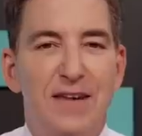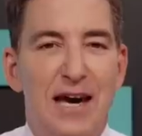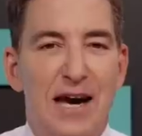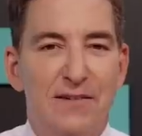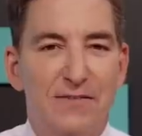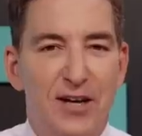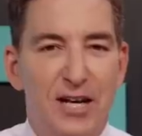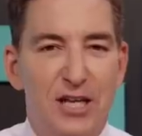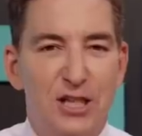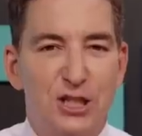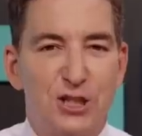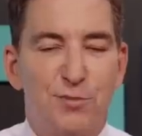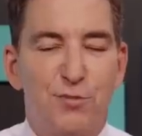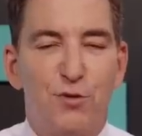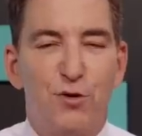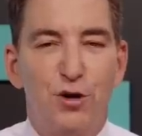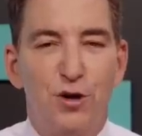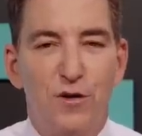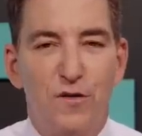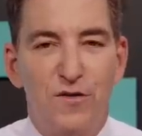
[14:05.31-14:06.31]
evidence
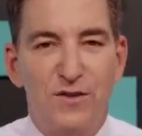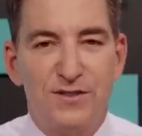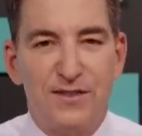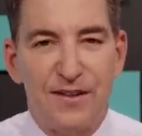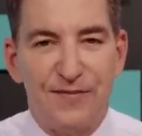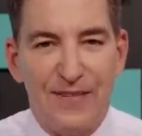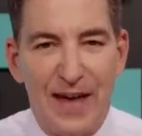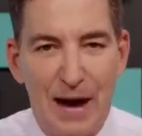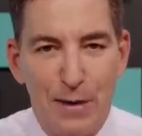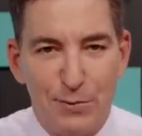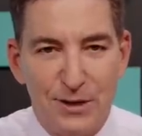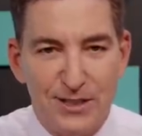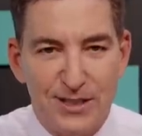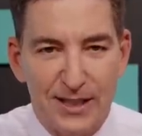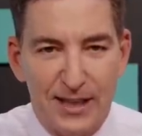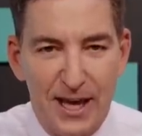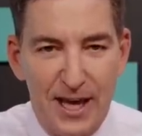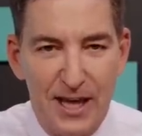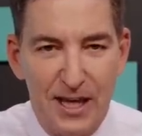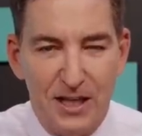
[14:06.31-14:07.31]
proves that that was the
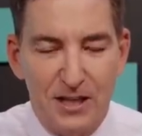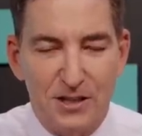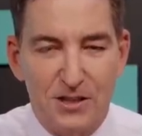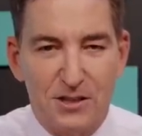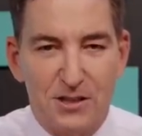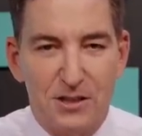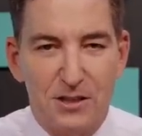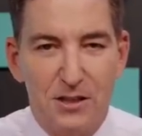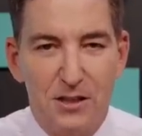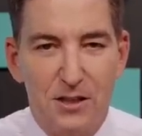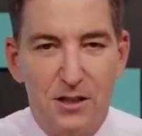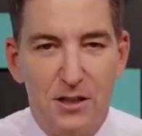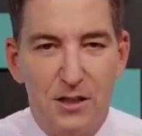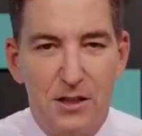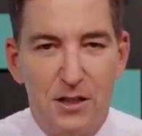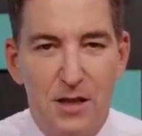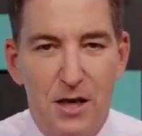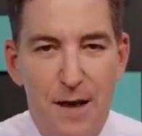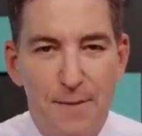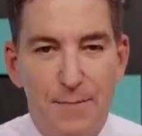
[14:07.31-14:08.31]
case.
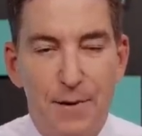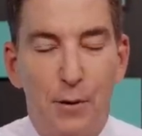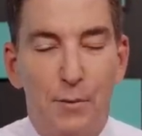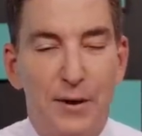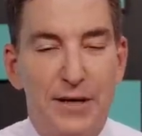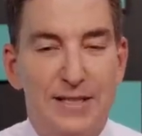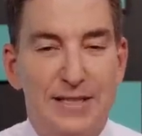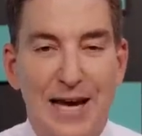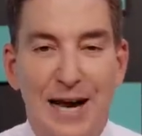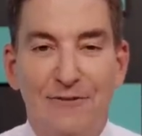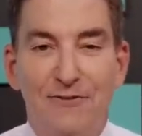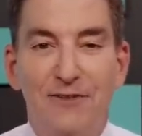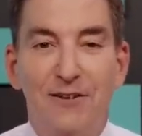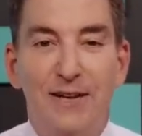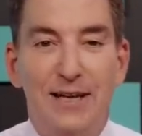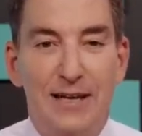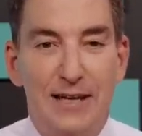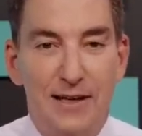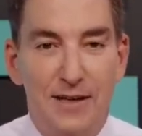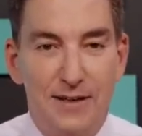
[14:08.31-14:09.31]
But what
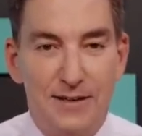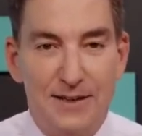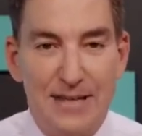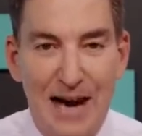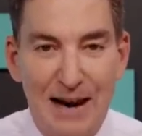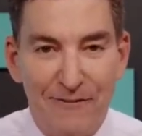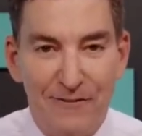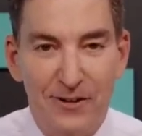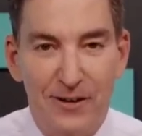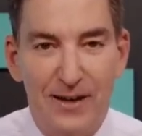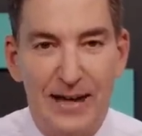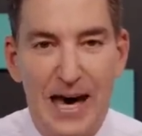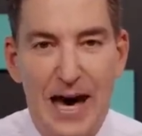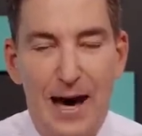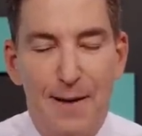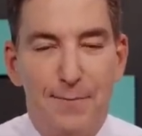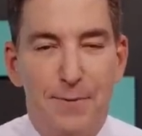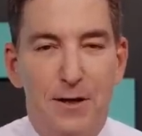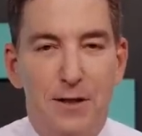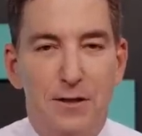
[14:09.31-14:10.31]
definitely
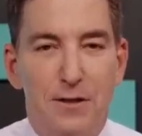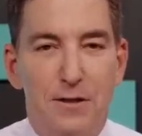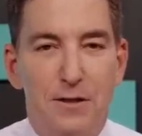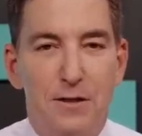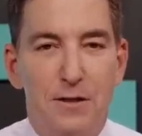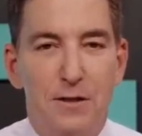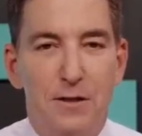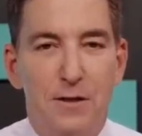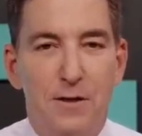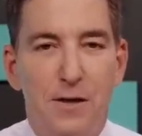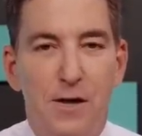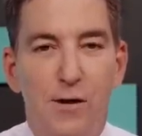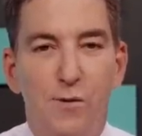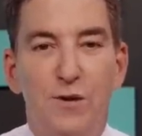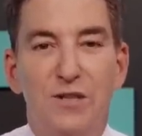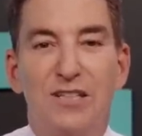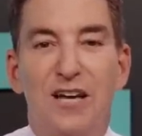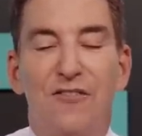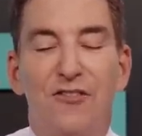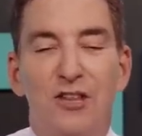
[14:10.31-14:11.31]
happened
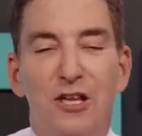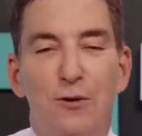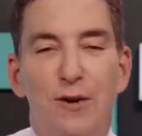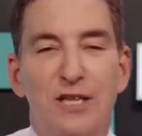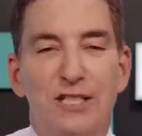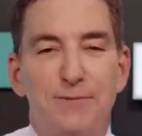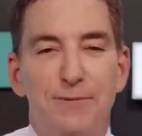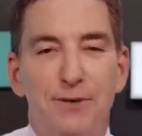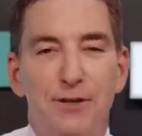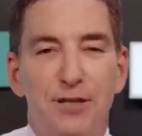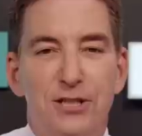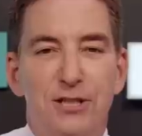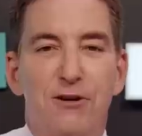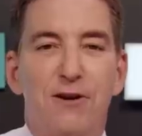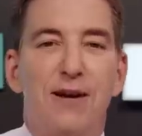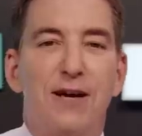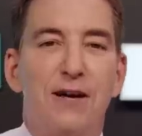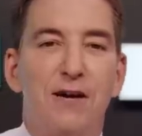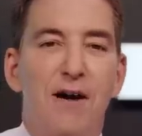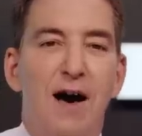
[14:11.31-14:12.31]
was that the US
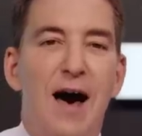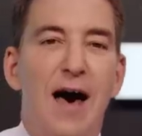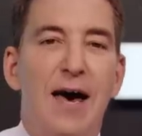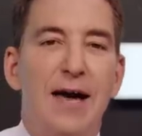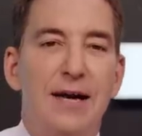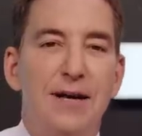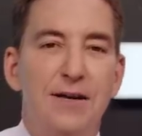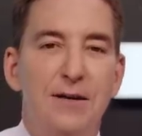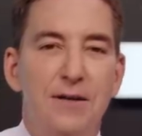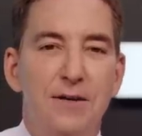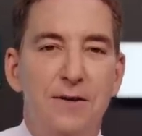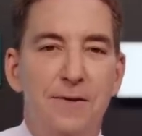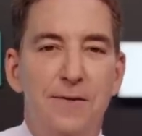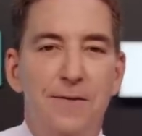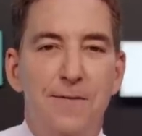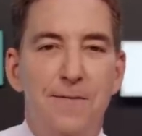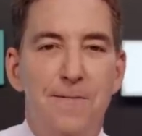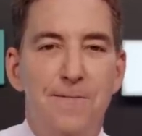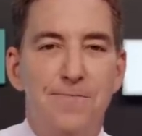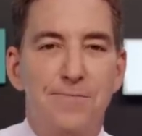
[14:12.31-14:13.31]
military lied,
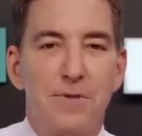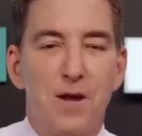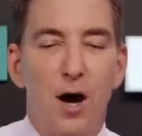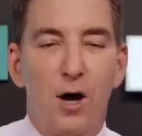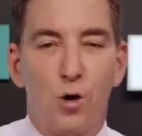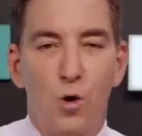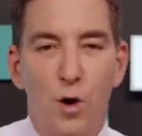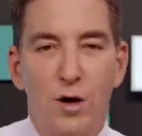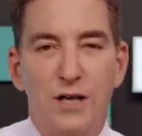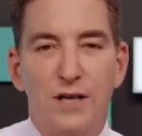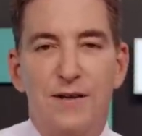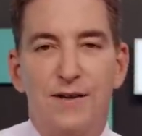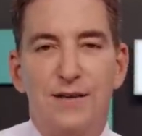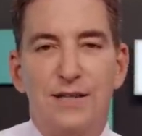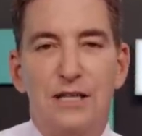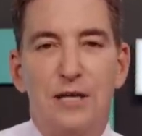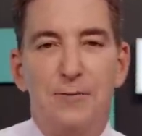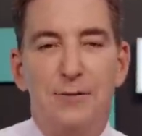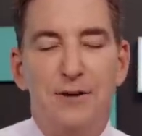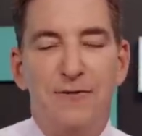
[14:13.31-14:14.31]
according to the
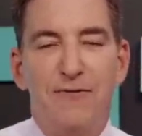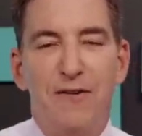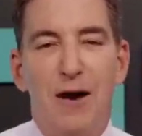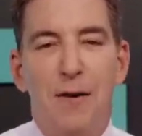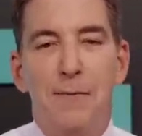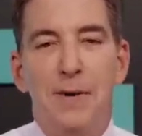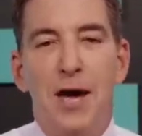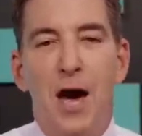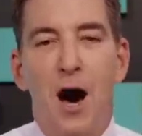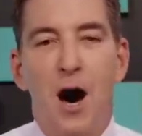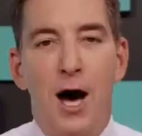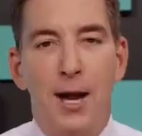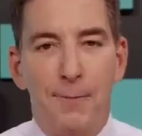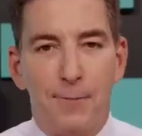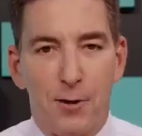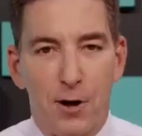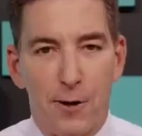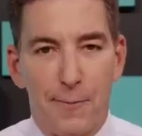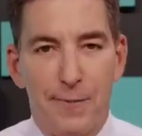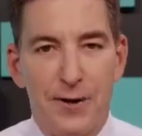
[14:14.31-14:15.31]
Tillman family, on
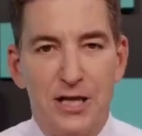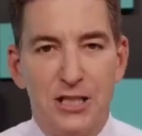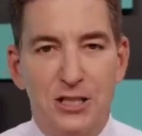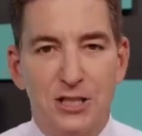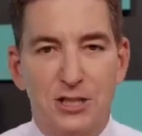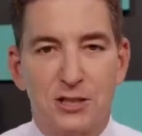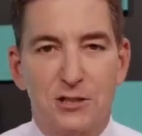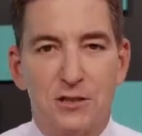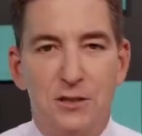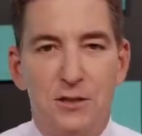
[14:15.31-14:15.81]
purpose